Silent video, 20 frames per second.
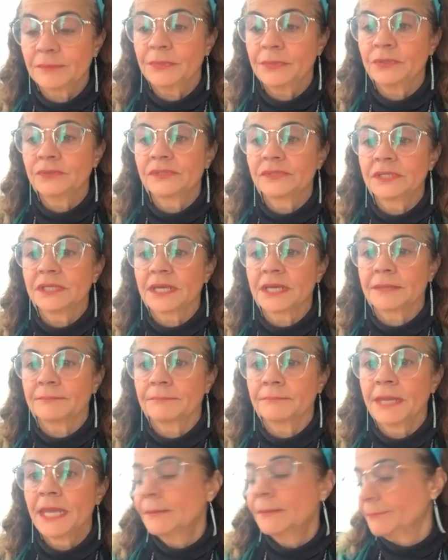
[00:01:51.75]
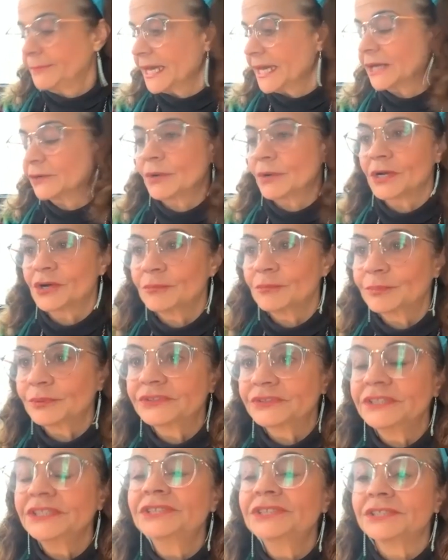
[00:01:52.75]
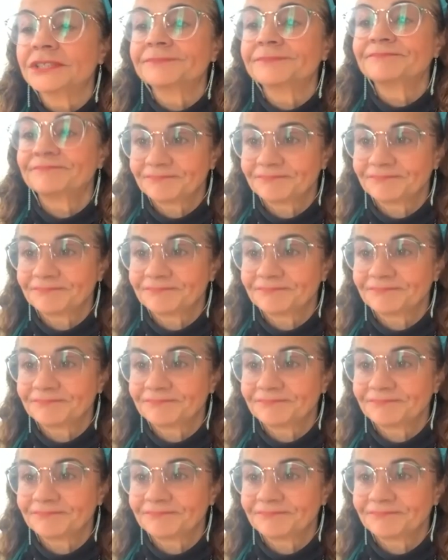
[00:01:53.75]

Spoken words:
music and piano and composition.